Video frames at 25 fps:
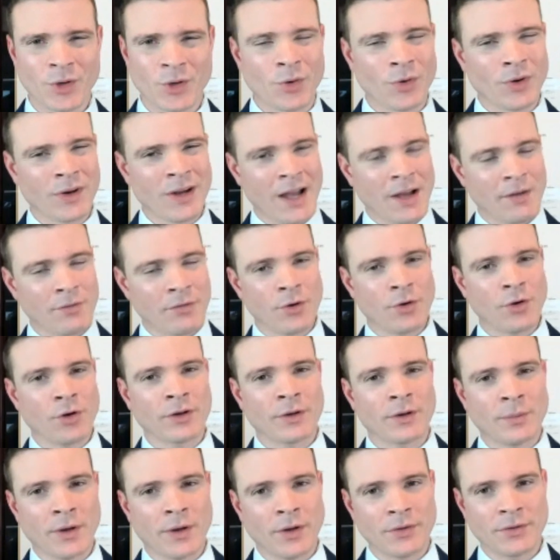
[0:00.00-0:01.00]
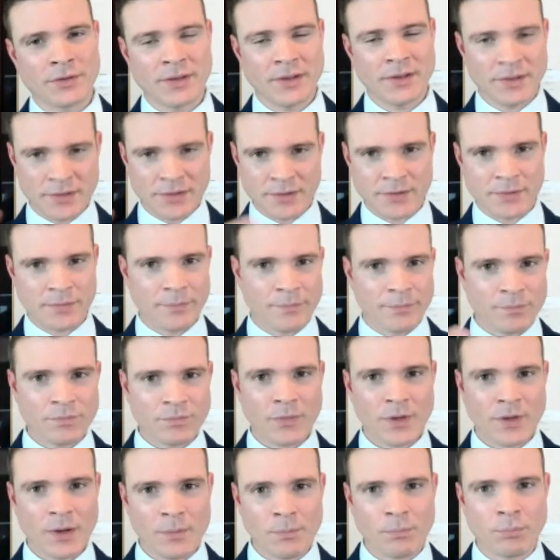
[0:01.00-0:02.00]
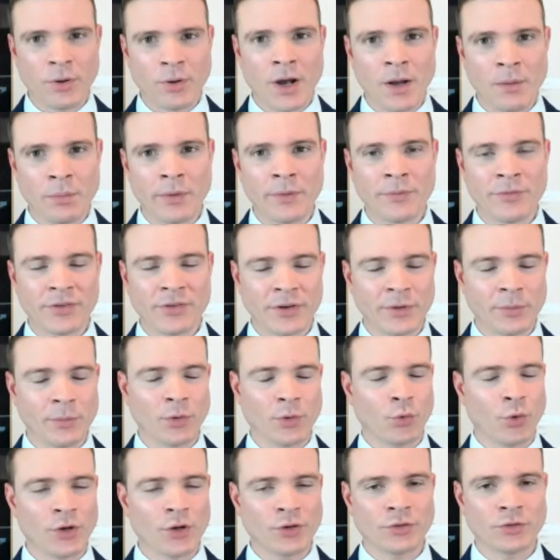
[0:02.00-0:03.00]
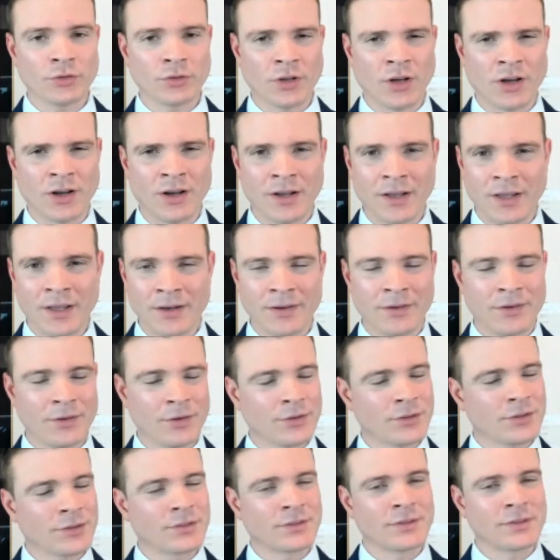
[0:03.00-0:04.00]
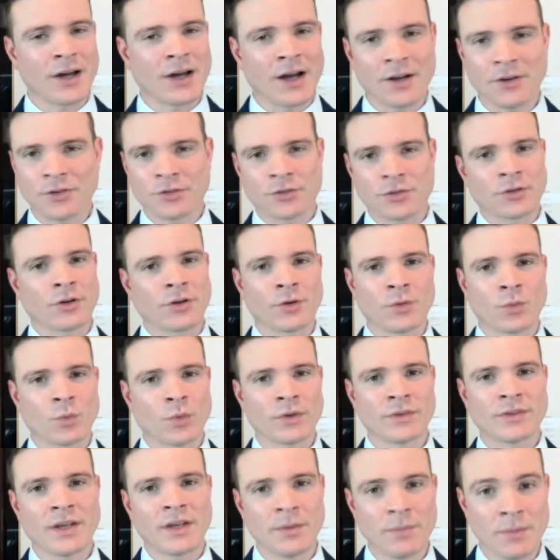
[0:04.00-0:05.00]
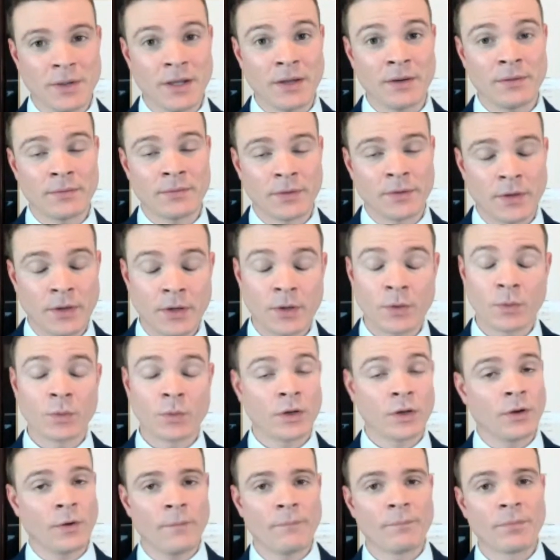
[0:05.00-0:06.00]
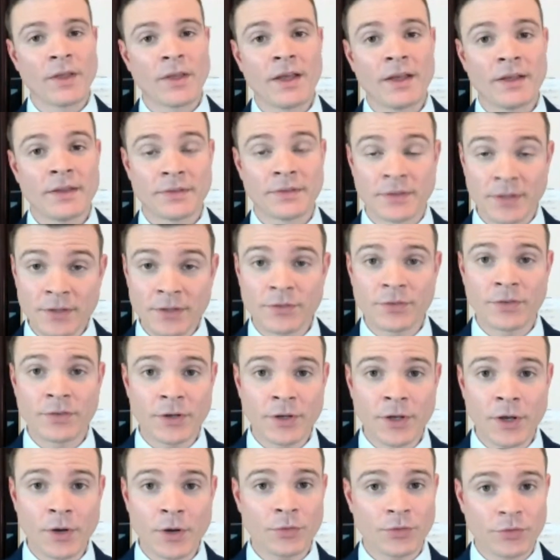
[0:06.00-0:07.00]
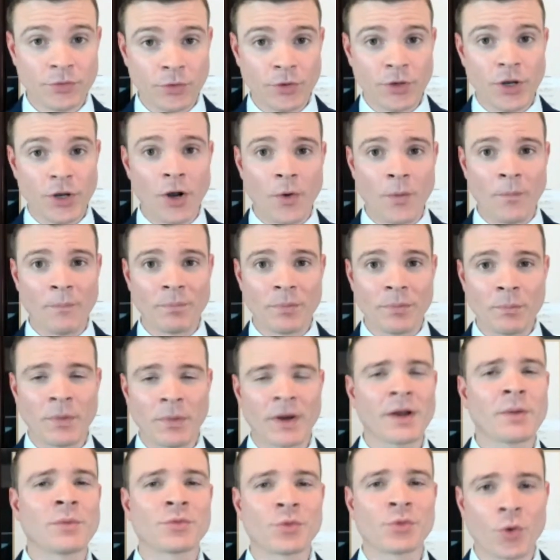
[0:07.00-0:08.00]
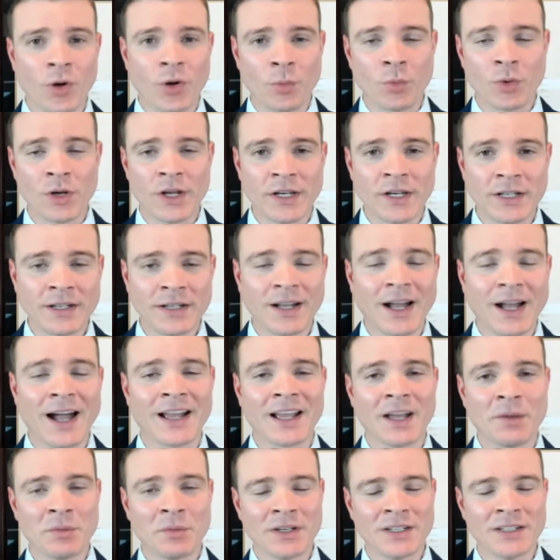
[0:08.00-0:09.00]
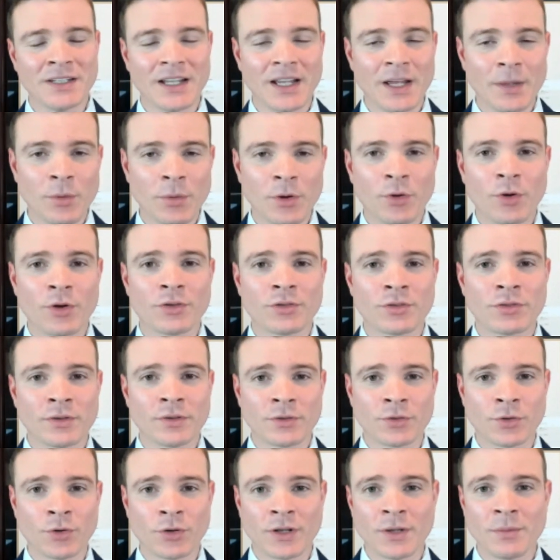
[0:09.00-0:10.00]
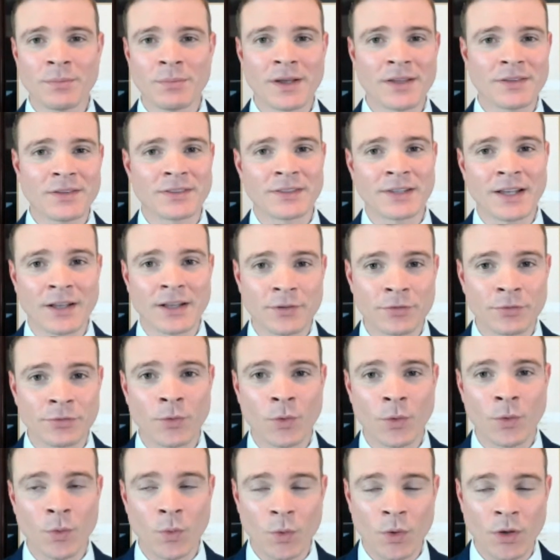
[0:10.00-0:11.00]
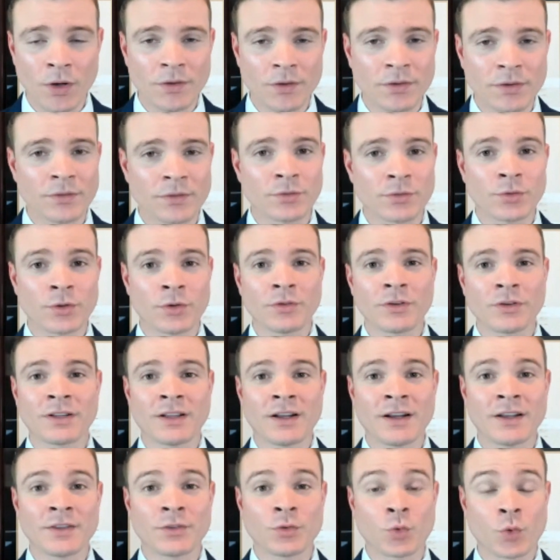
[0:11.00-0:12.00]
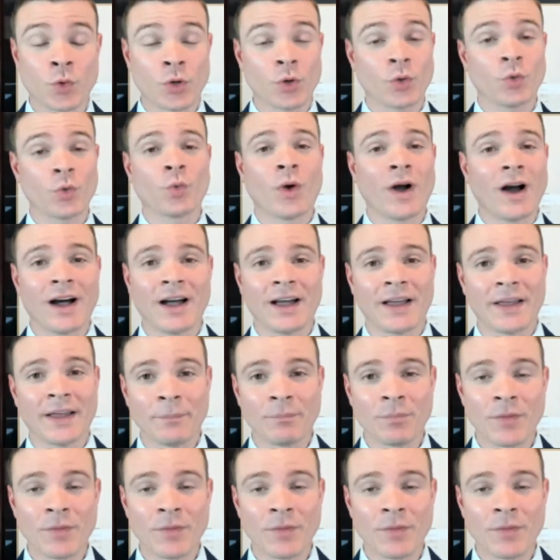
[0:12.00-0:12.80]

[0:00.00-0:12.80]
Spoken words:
Or have you heard about these problems in immigration law and you're just not sure what they mean? Well, this video is for you. My name is Molina. I am an immigration attorney based in Dallas-Fort Worth and serving clients worldwide.